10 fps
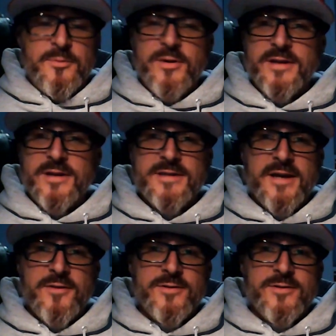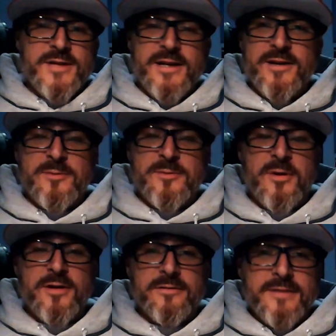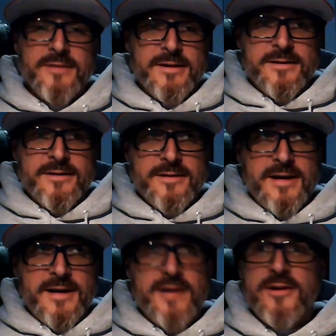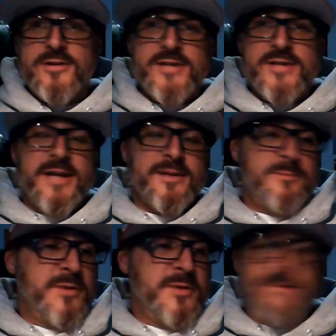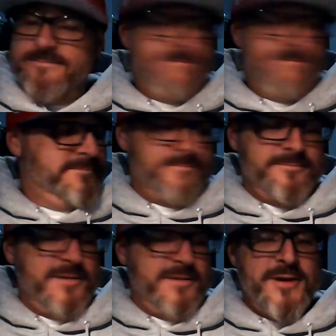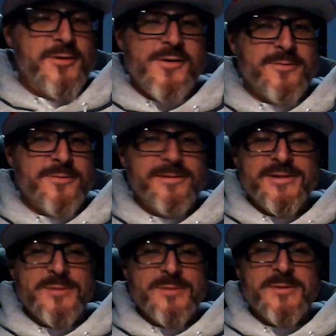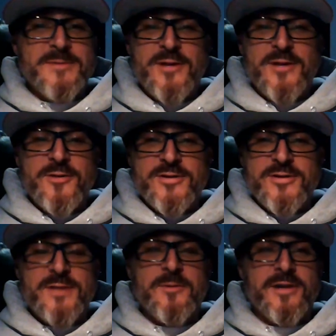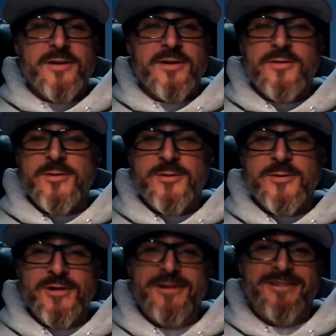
putting it together and taking it apart. I kind of understand it, but I don't know. Sometimes I don't understand what the hell they're doing.